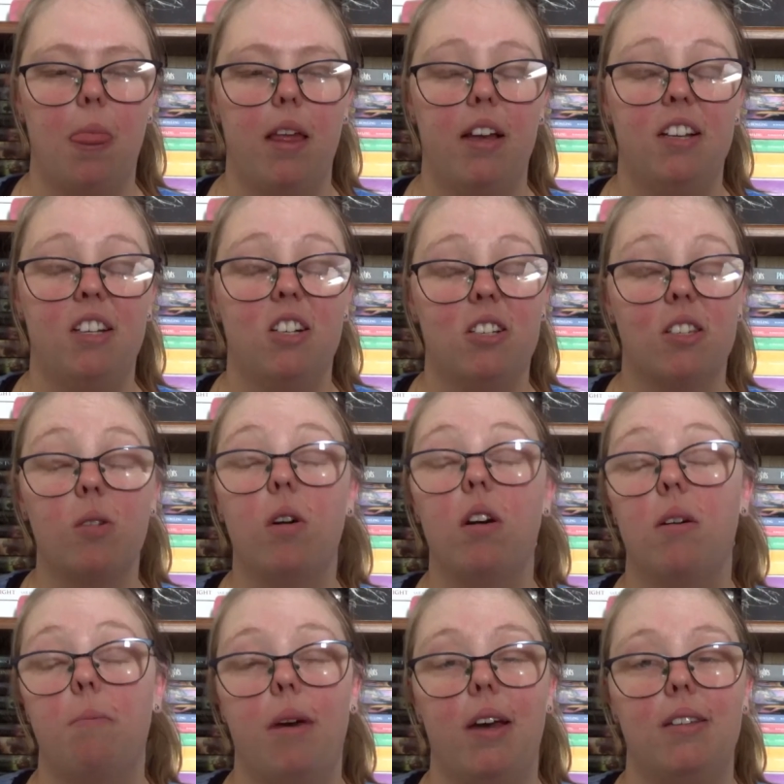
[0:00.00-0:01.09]
It's just
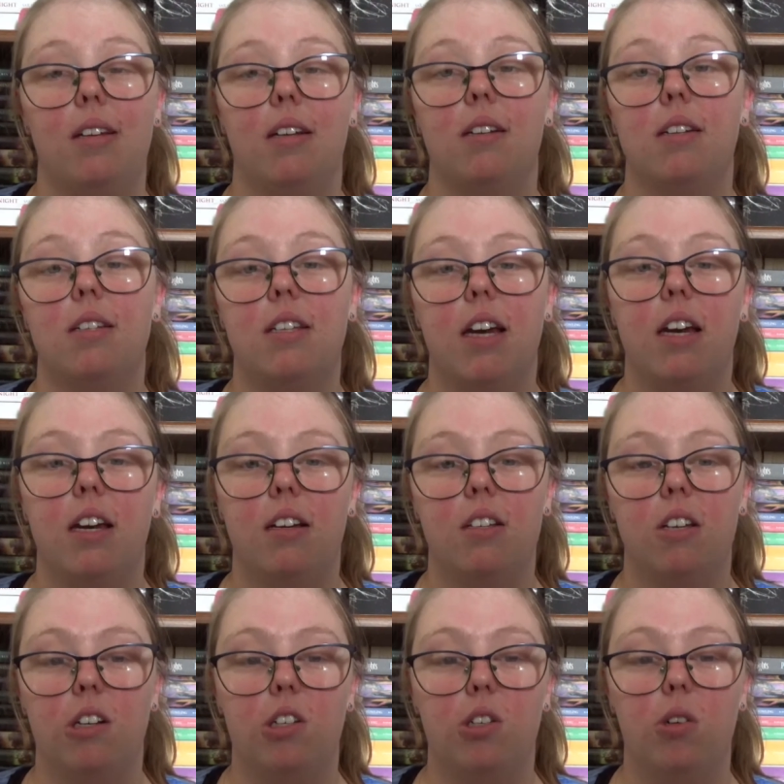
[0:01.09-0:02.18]
amazing to see
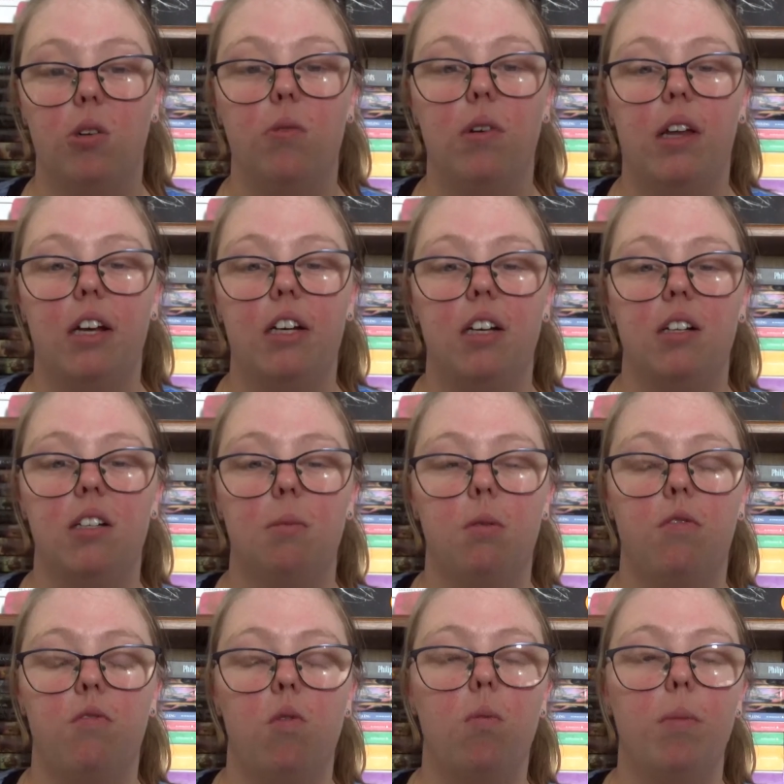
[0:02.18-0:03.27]
such good relationships
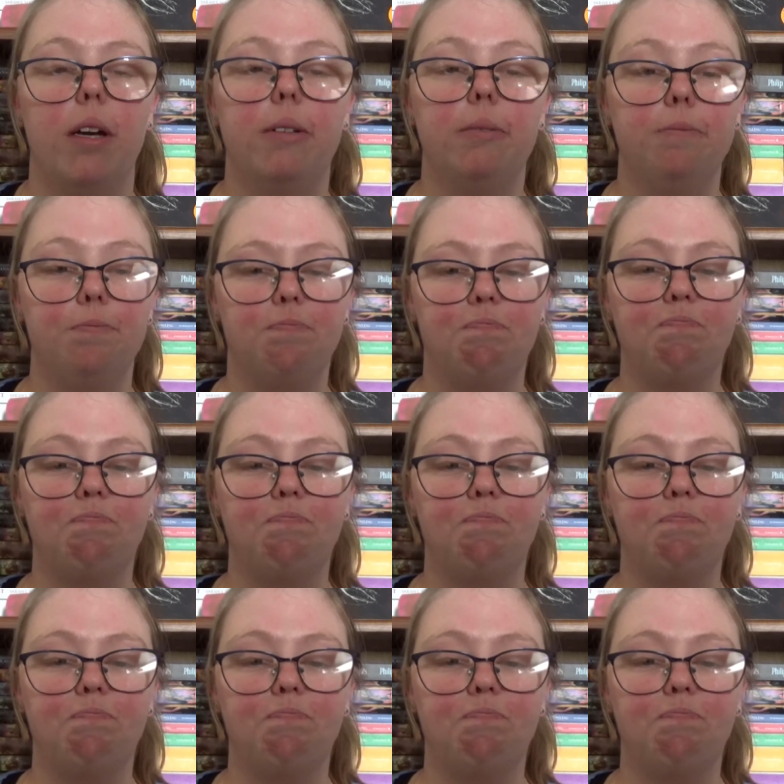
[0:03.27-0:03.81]
forming.